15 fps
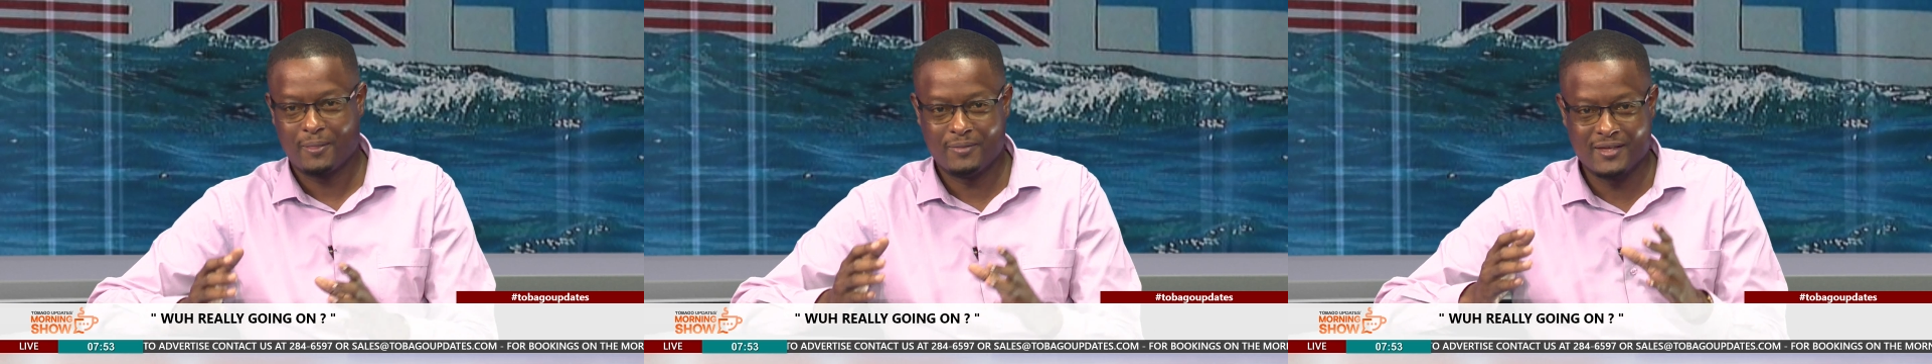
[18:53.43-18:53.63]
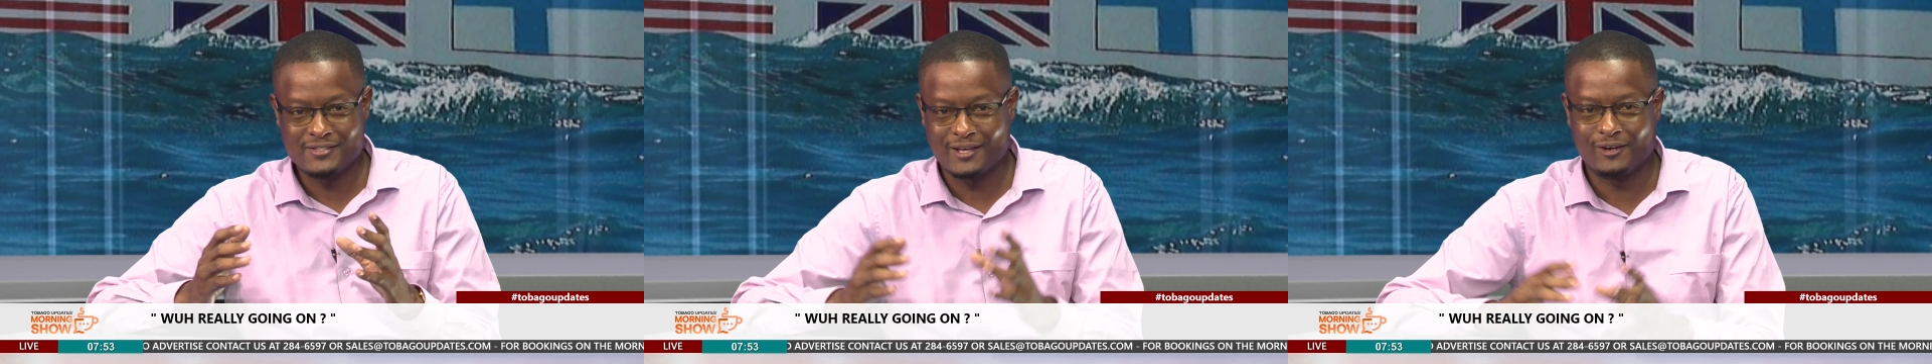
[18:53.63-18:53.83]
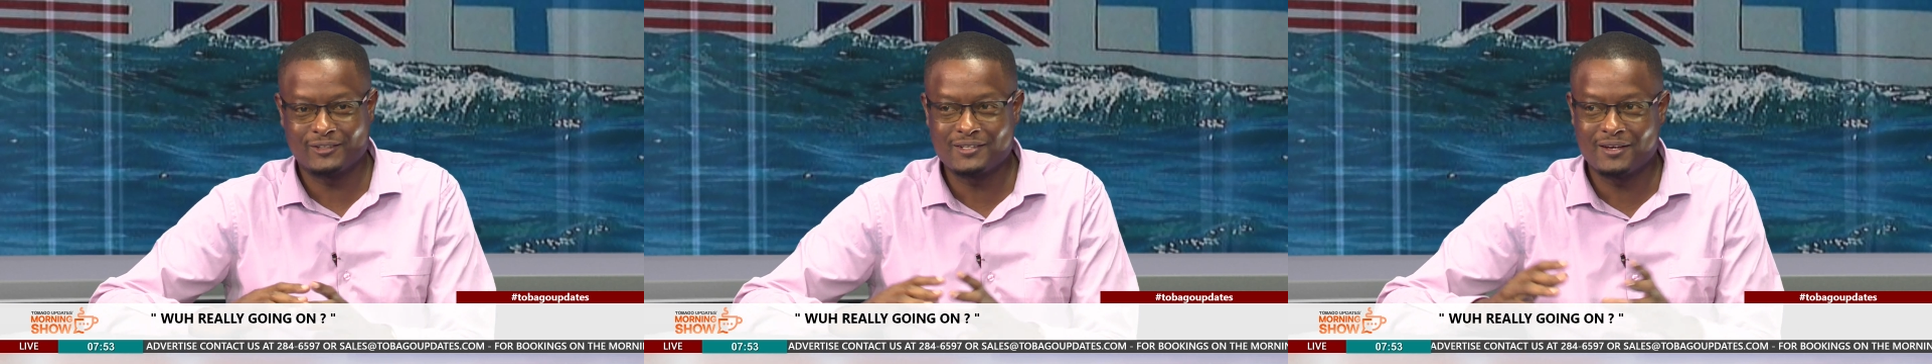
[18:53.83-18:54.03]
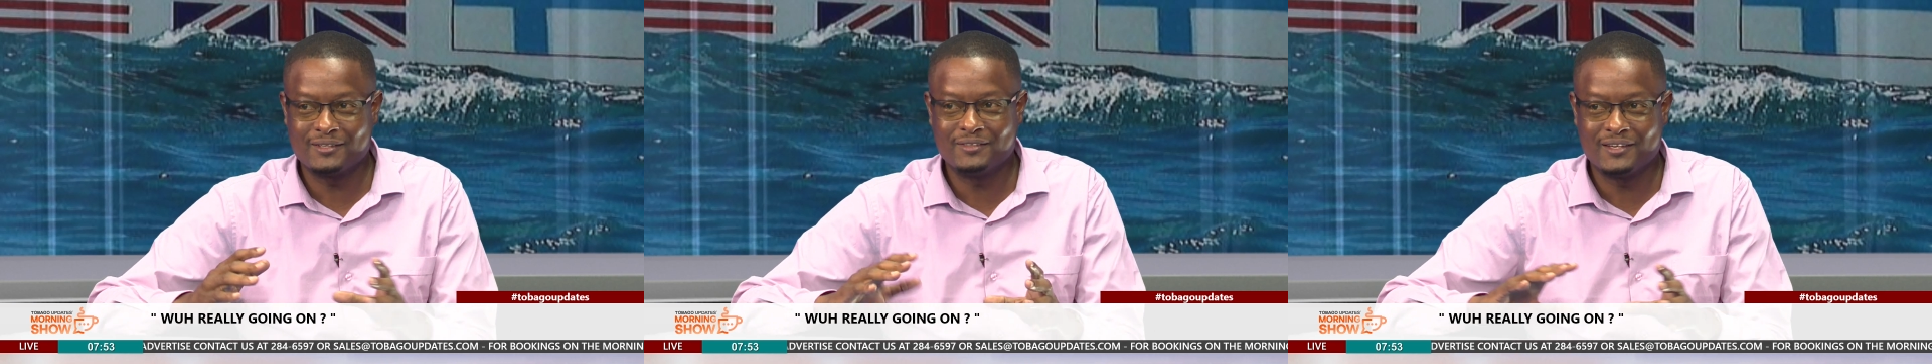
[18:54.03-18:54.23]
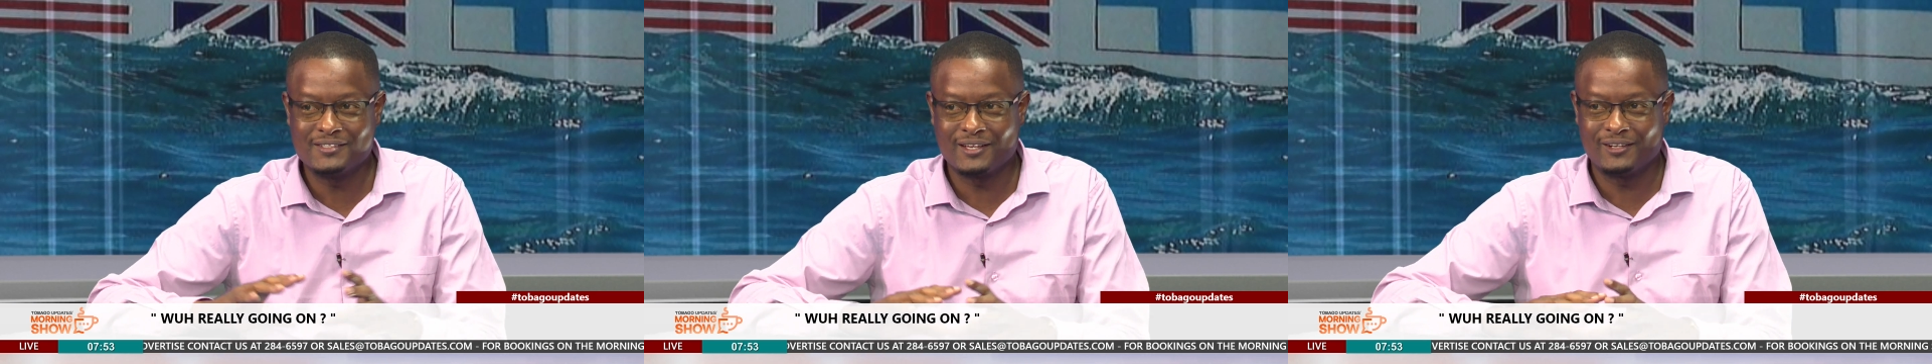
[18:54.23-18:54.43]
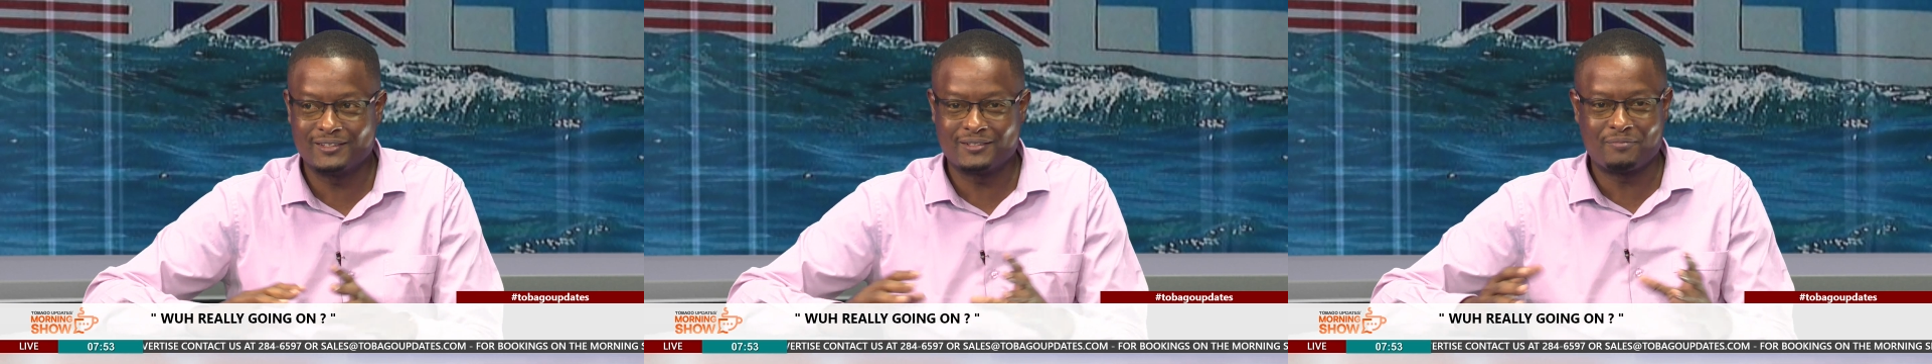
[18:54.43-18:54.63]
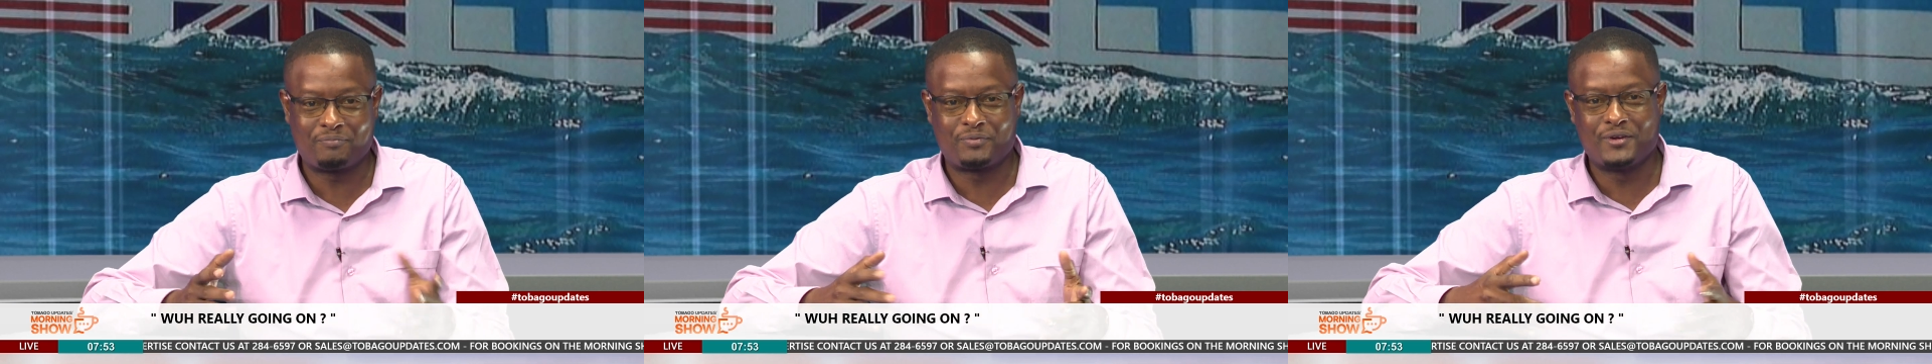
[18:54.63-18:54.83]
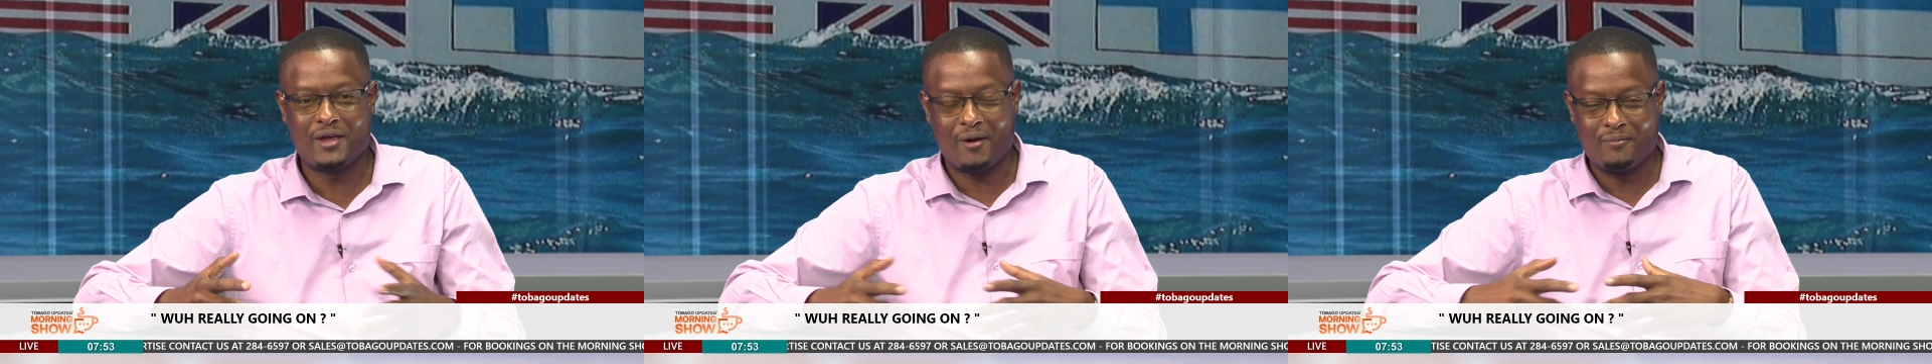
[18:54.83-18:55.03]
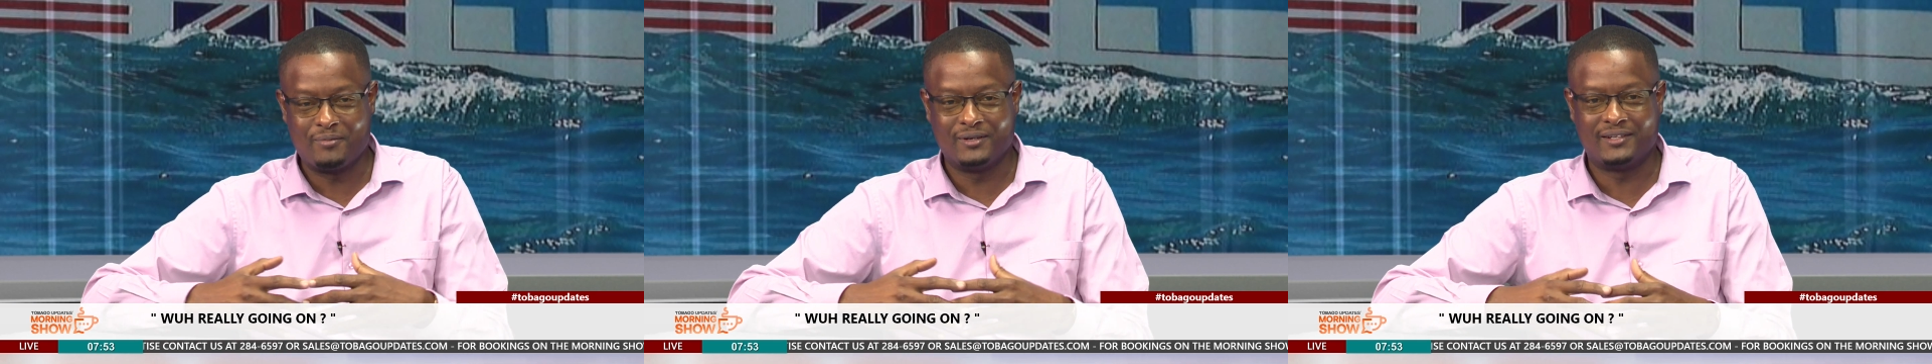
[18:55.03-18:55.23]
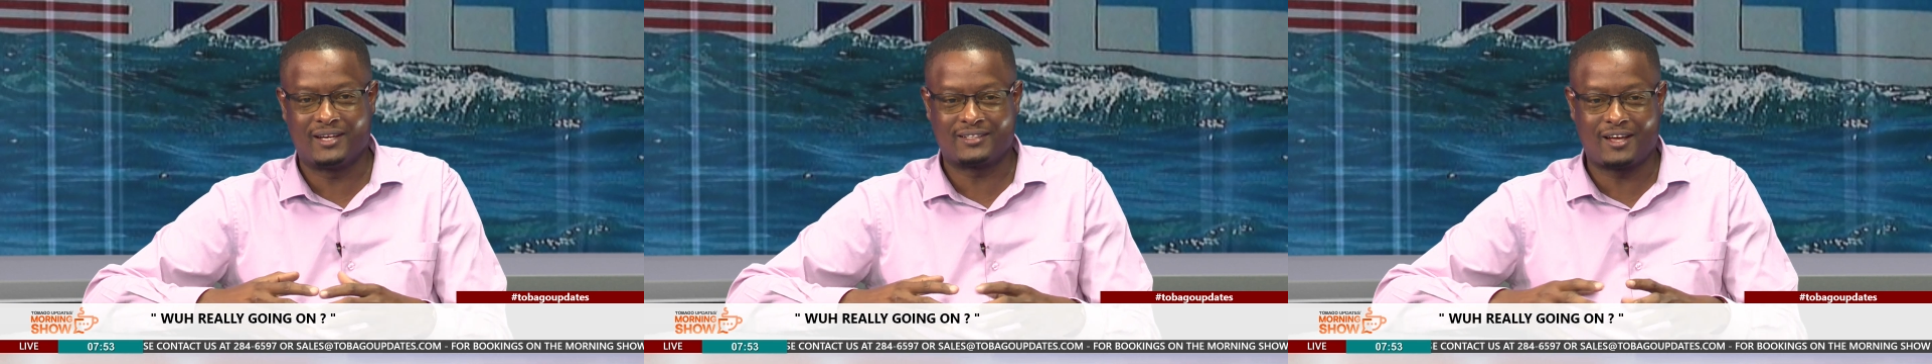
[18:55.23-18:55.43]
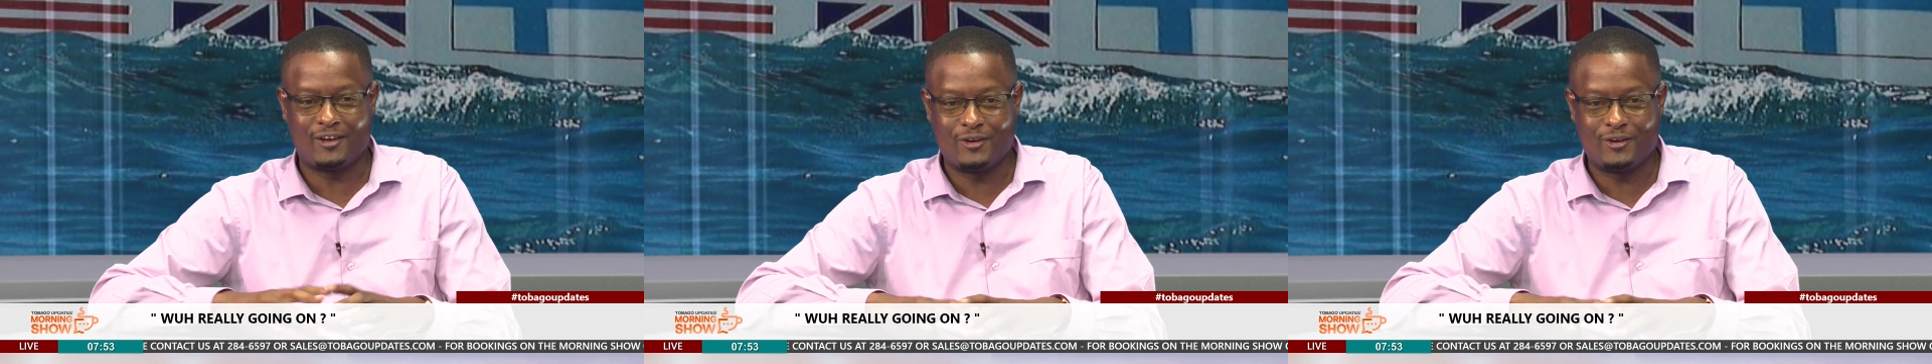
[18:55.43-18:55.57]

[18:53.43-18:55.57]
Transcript: there's a lot of preamble that